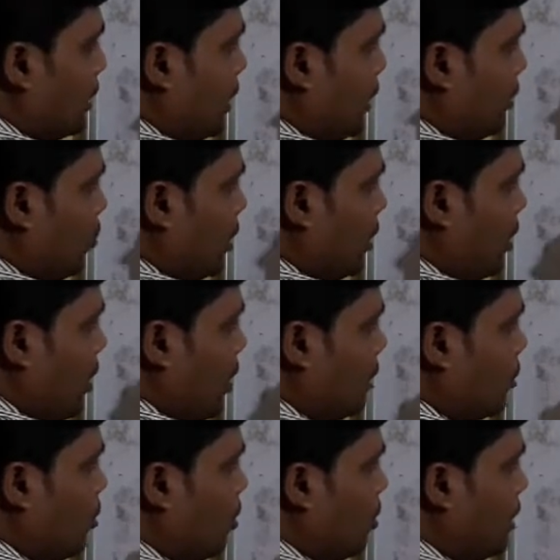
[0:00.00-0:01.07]
it will
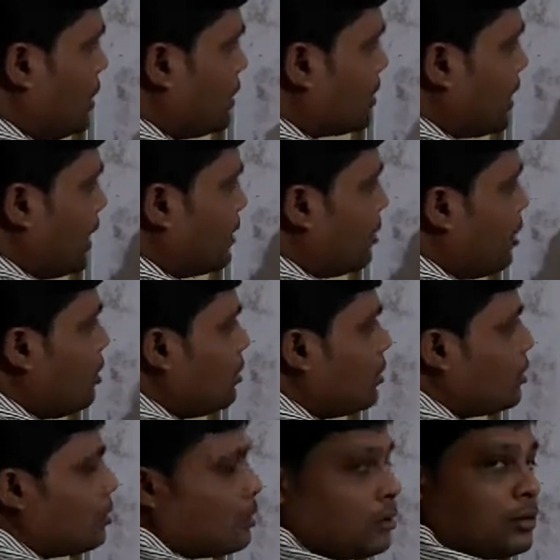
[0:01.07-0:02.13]
not go inside the
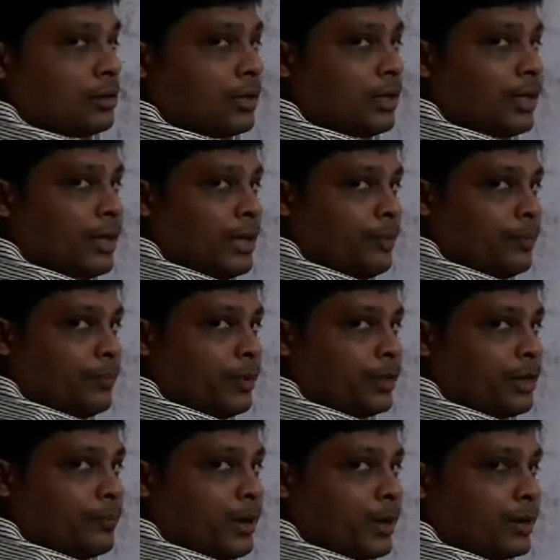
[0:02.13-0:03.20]
if
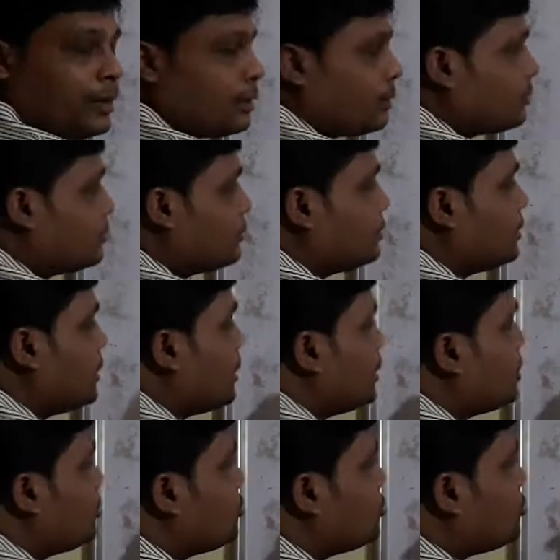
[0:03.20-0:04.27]
body part.
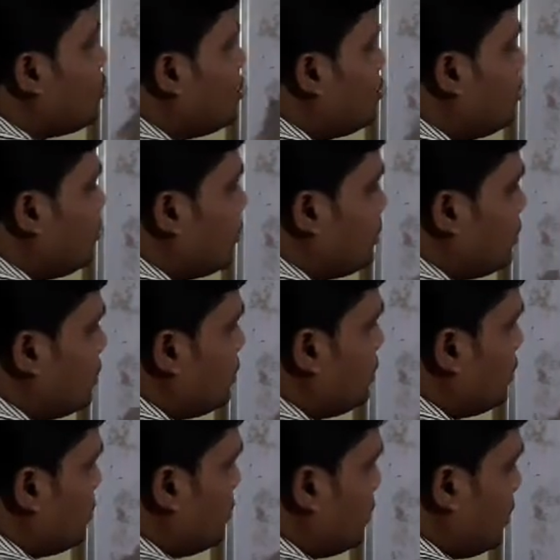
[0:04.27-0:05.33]
So
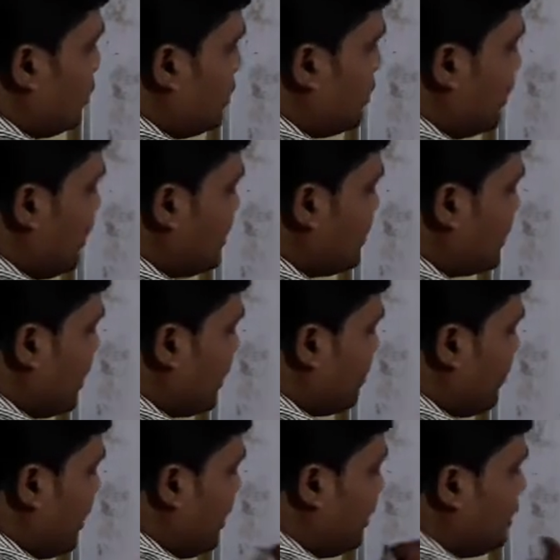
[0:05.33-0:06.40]
this
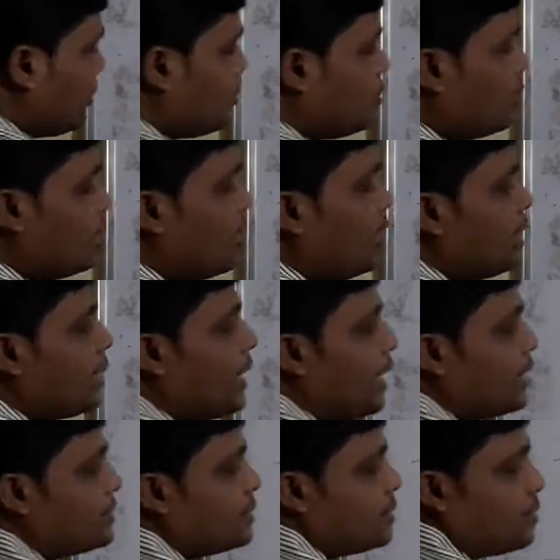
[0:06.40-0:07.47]
statement will
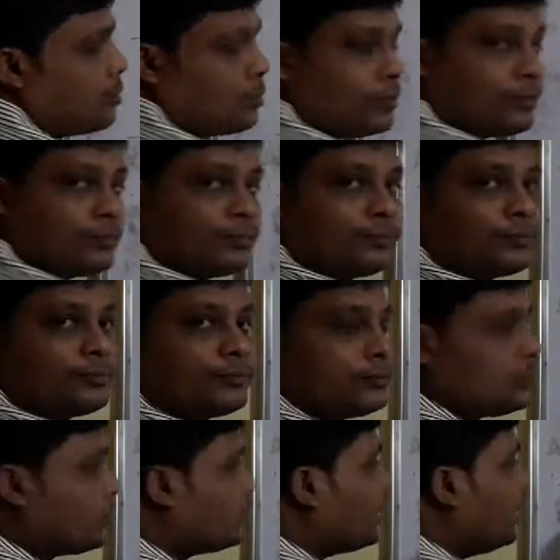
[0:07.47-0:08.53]
execute.
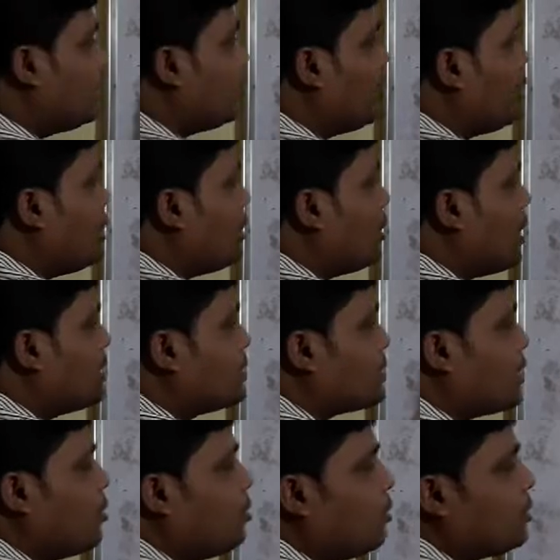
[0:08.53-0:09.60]
It will not
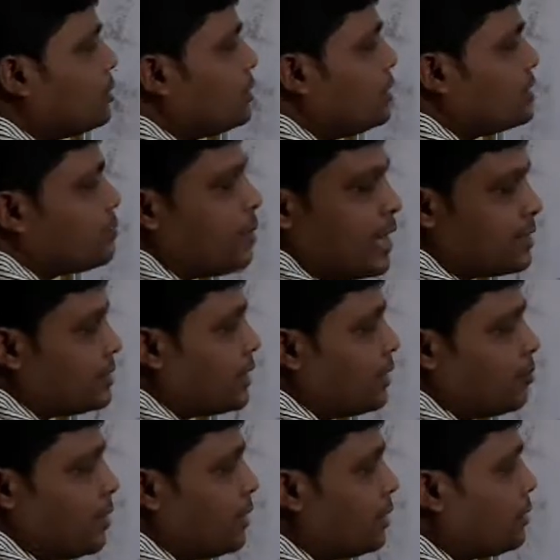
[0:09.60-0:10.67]
execute this break
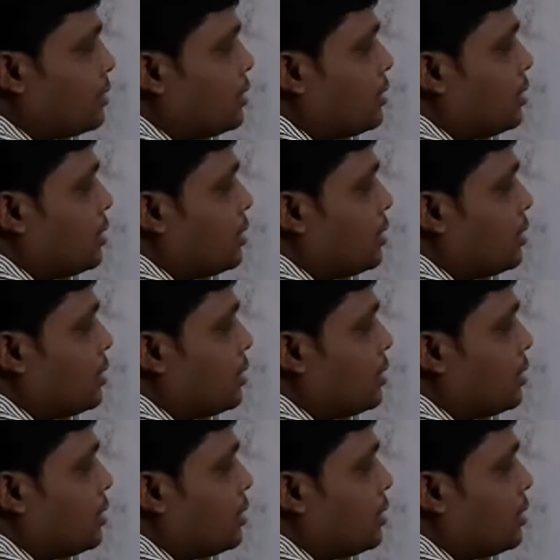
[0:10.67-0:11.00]
statement.